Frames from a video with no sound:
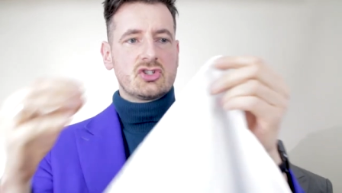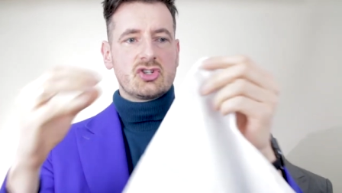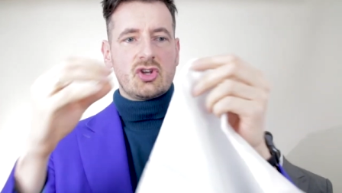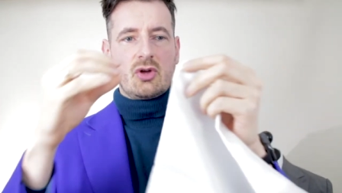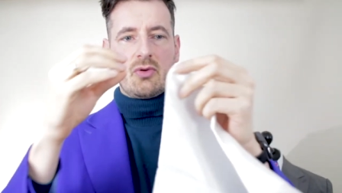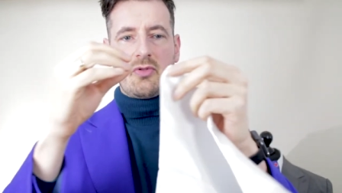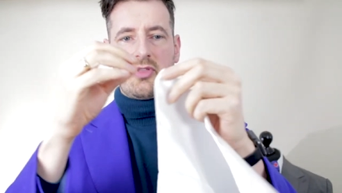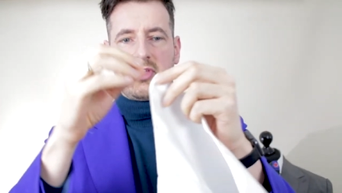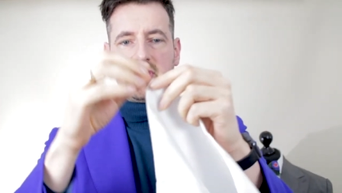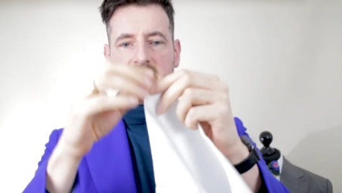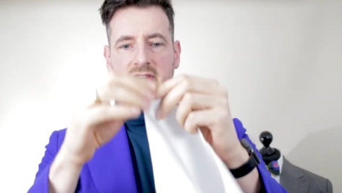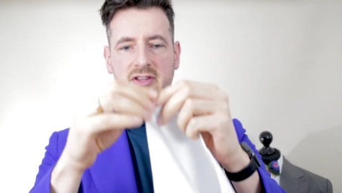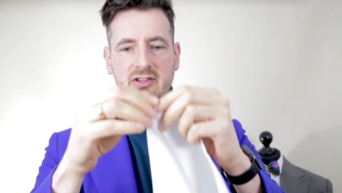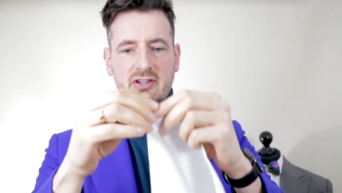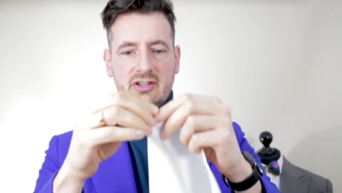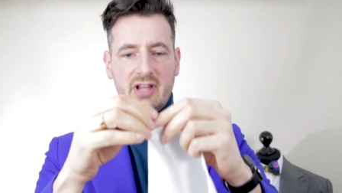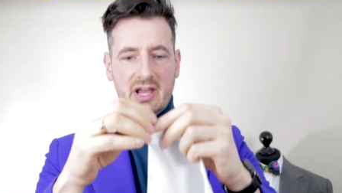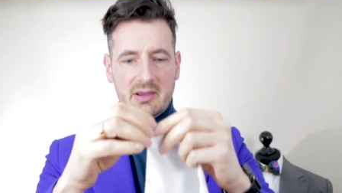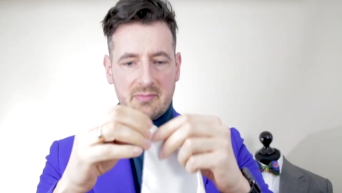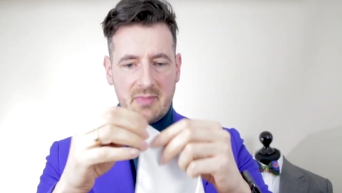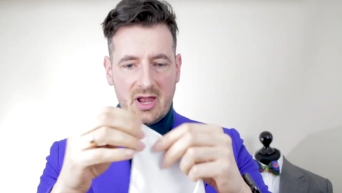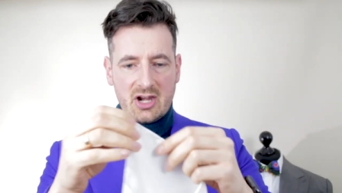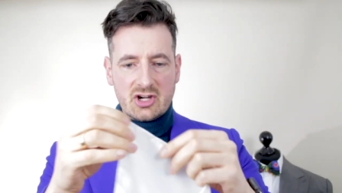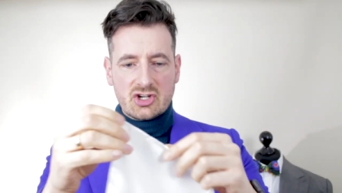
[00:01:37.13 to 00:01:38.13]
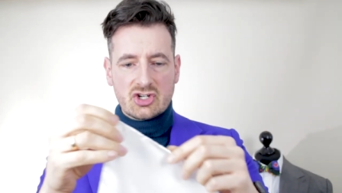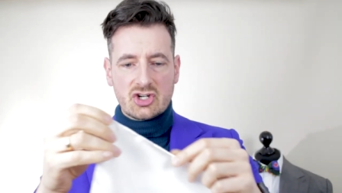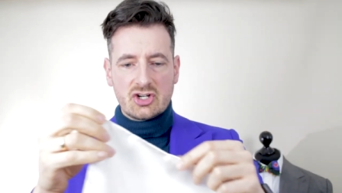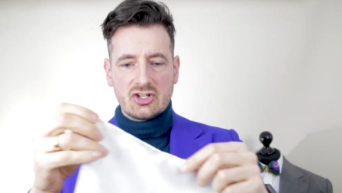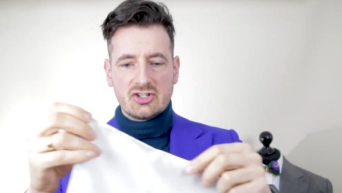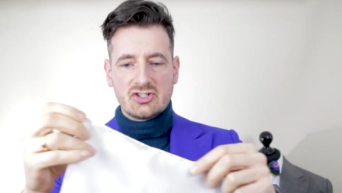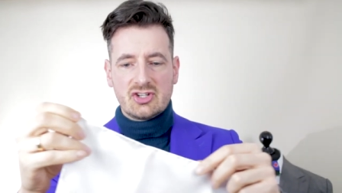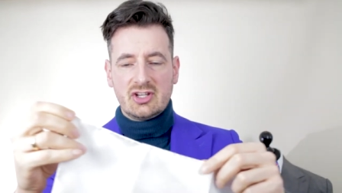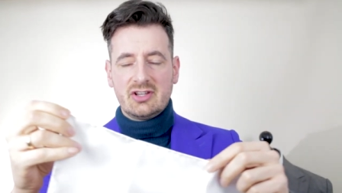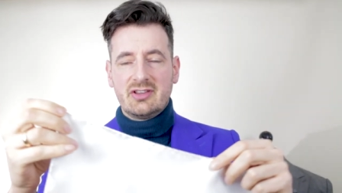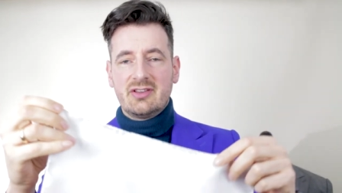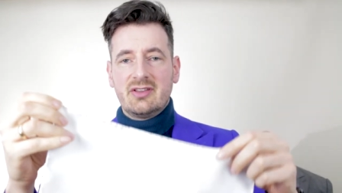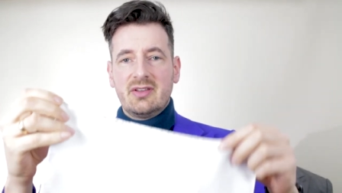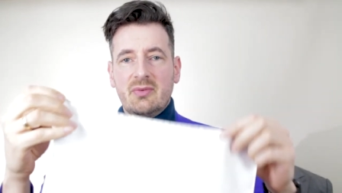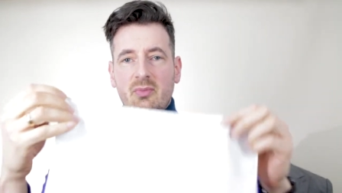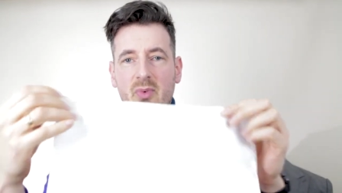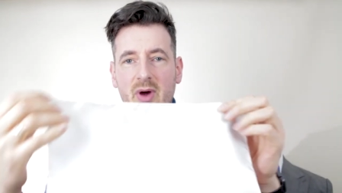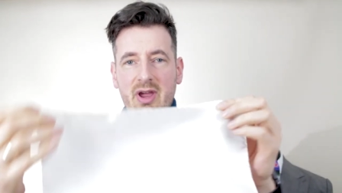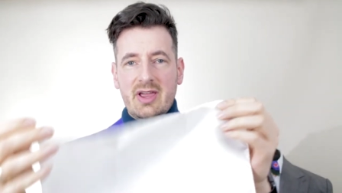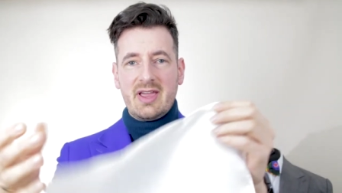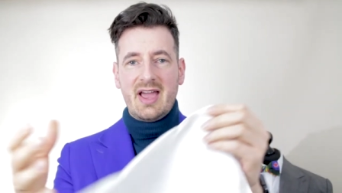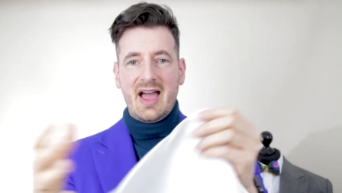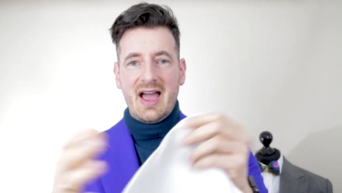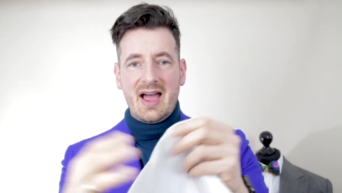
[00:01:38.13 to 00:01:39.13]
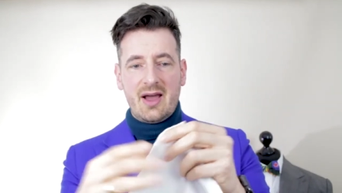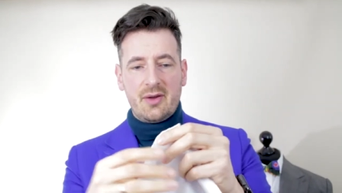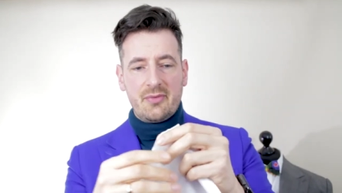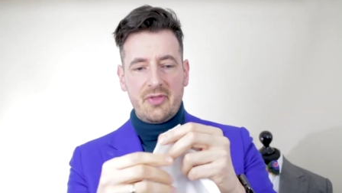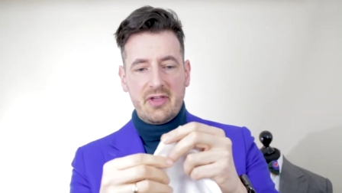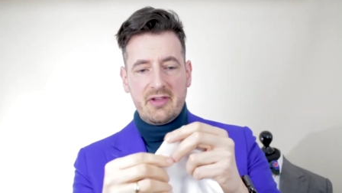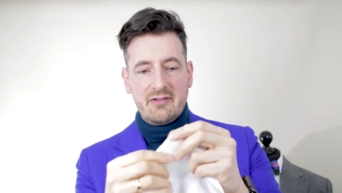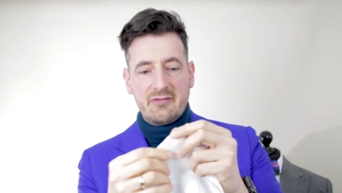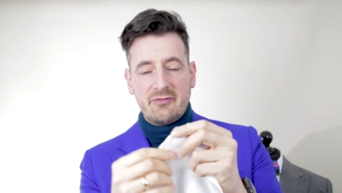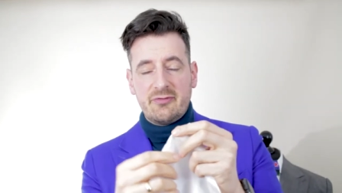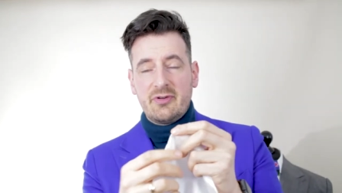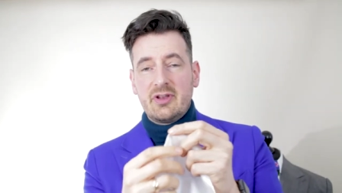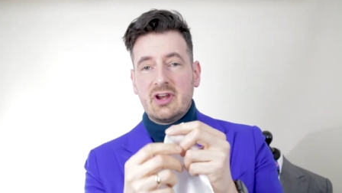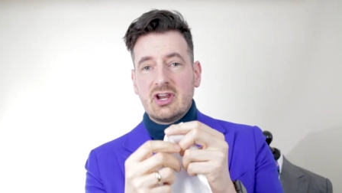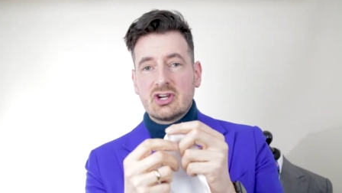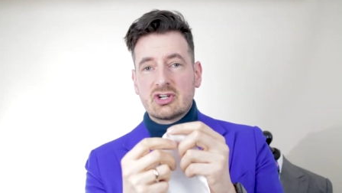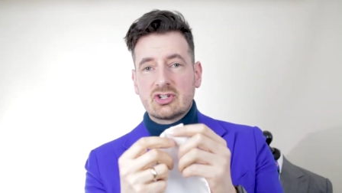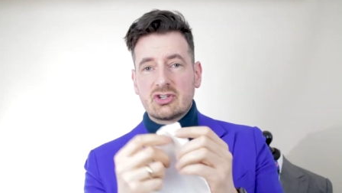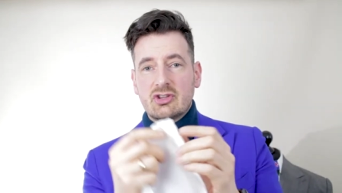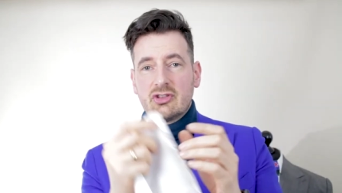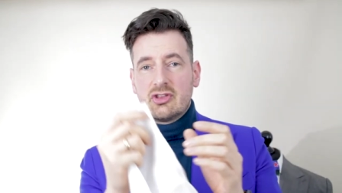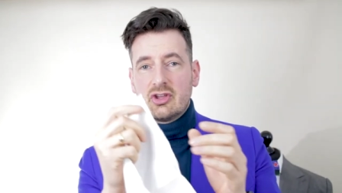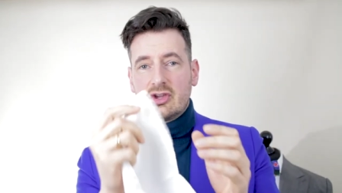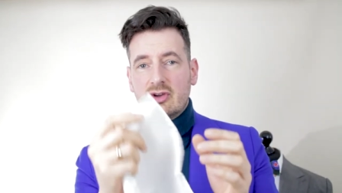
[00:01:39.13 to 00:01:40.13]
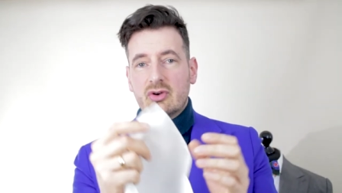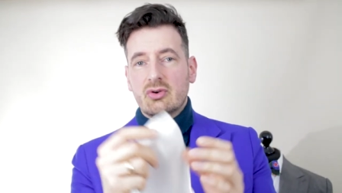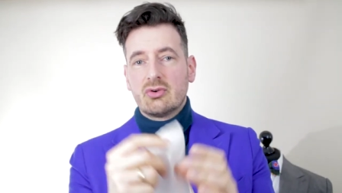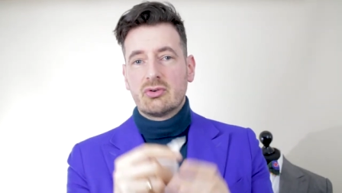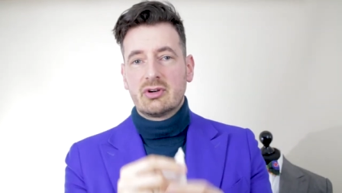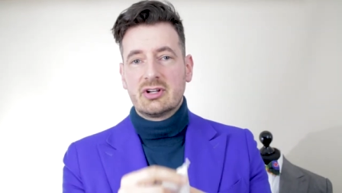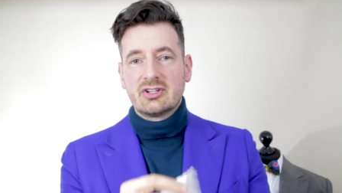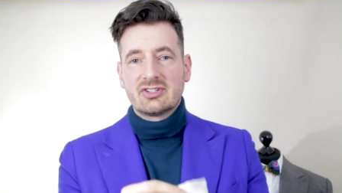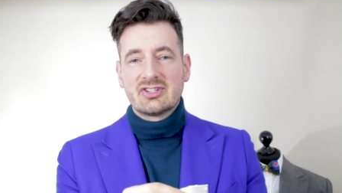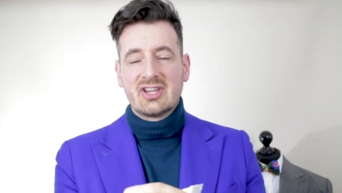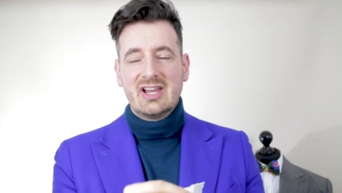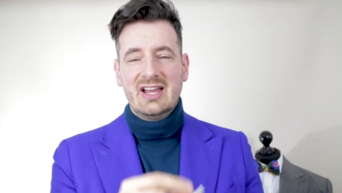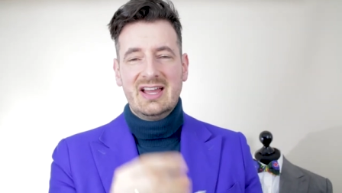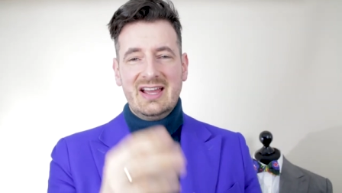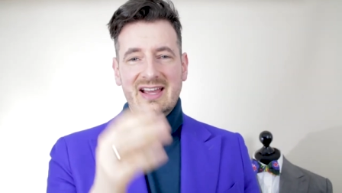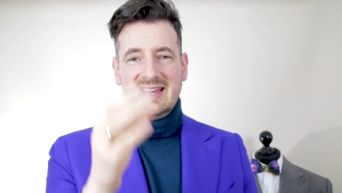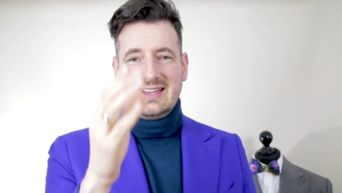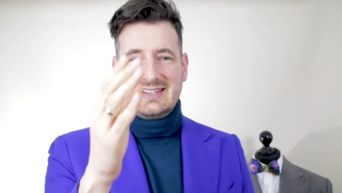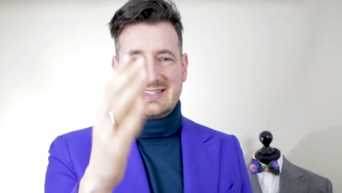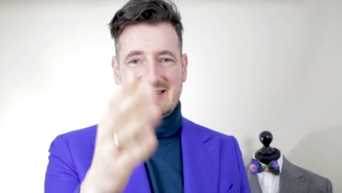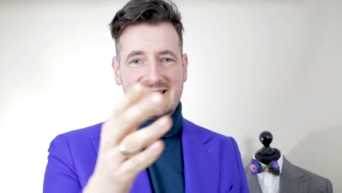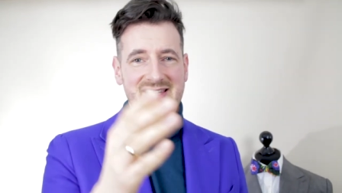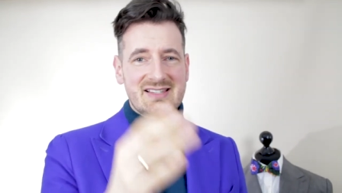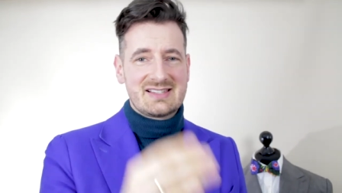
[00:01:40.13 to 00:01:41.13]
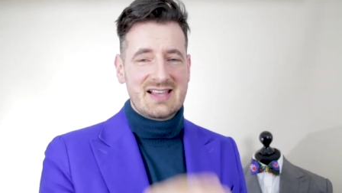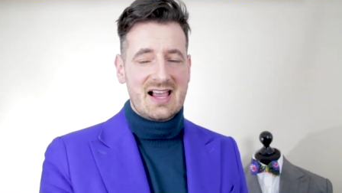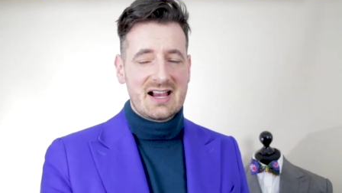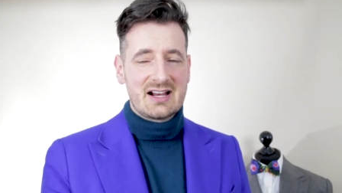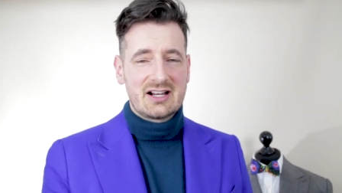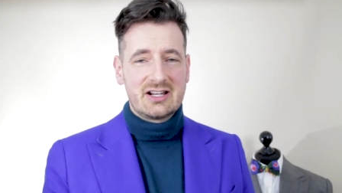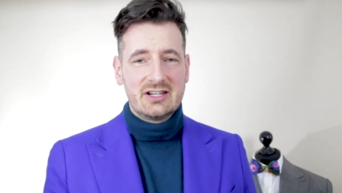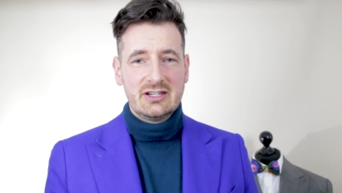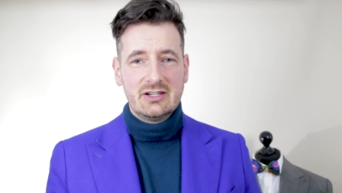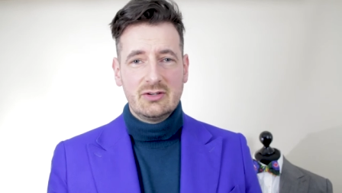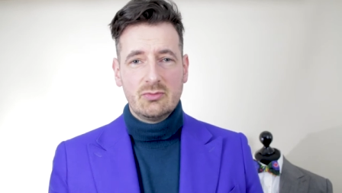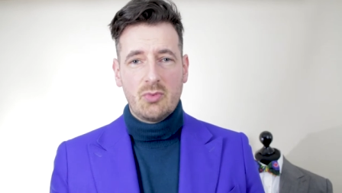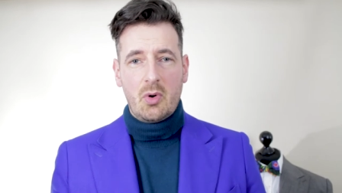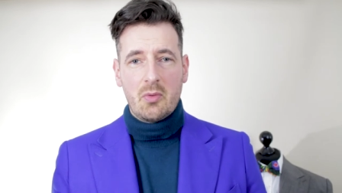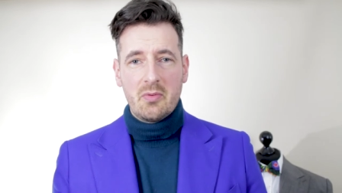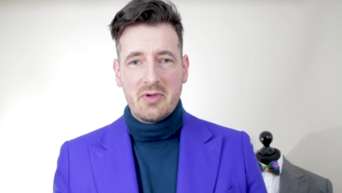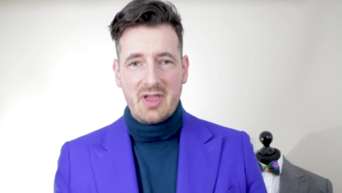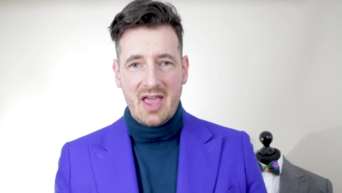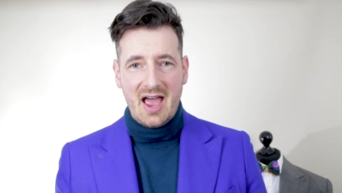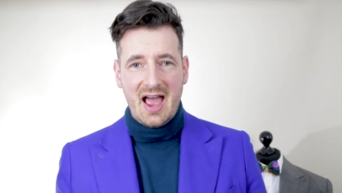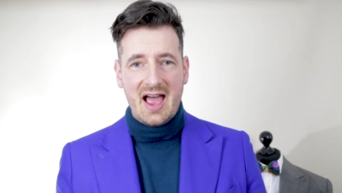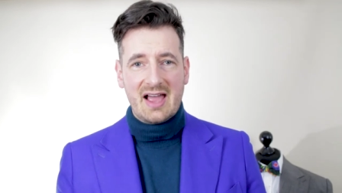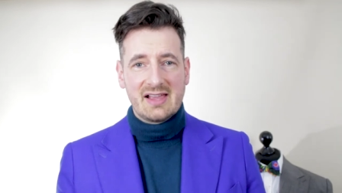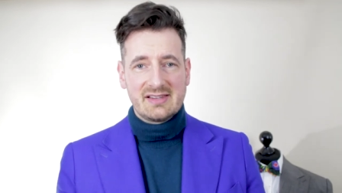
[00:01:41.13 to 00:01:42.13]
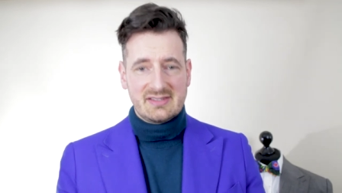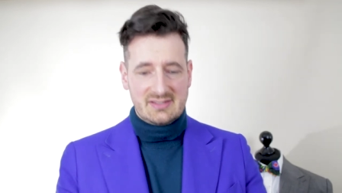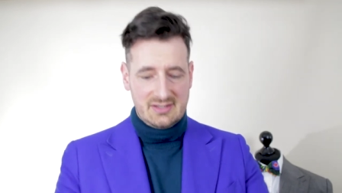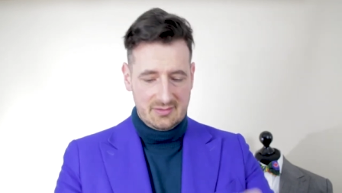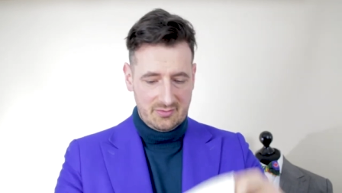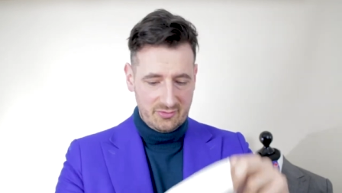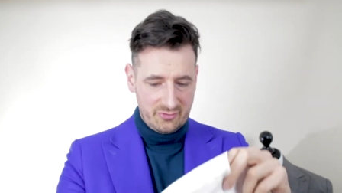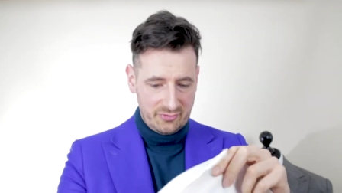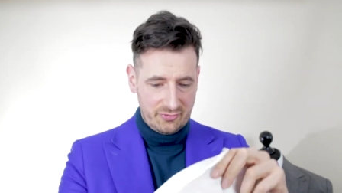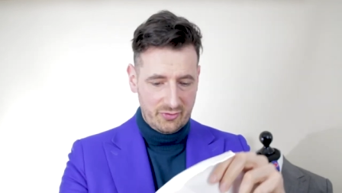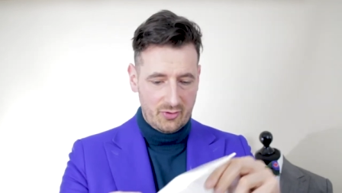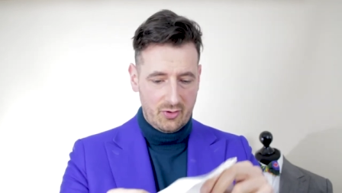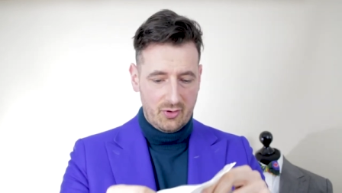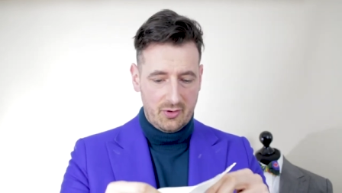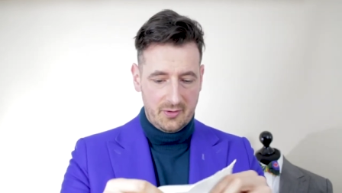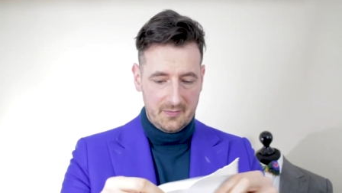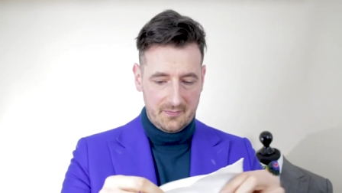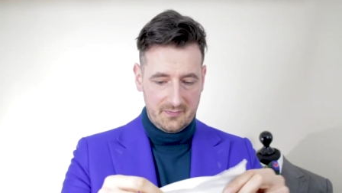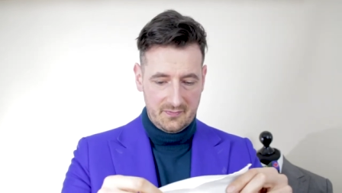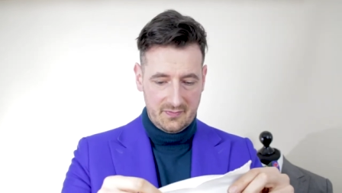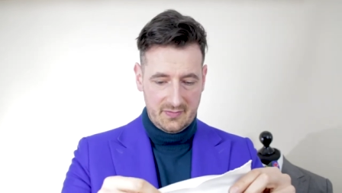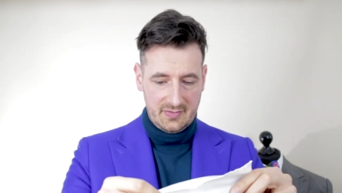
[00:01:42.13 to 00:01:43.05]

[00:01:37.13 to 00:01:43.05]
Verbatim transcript: So the, the dimensions and the way how they finished the corners is exactly what we asked them for.